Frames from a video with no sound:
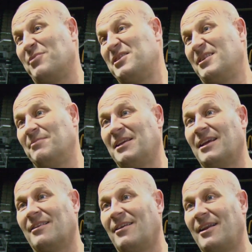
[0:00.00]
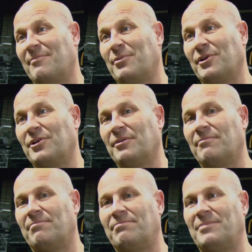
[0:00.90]
We seem to get a lot of pretty good
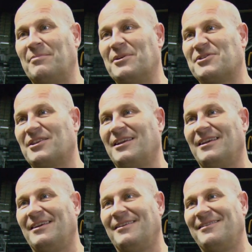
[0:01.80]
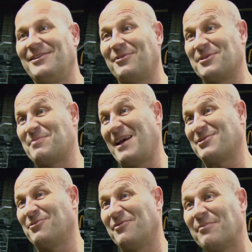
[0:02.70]
publicity, you know, this
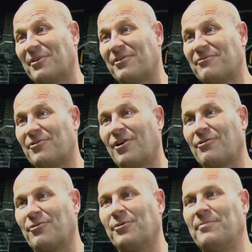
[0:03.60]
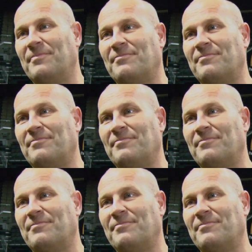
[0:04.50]
past November for our group.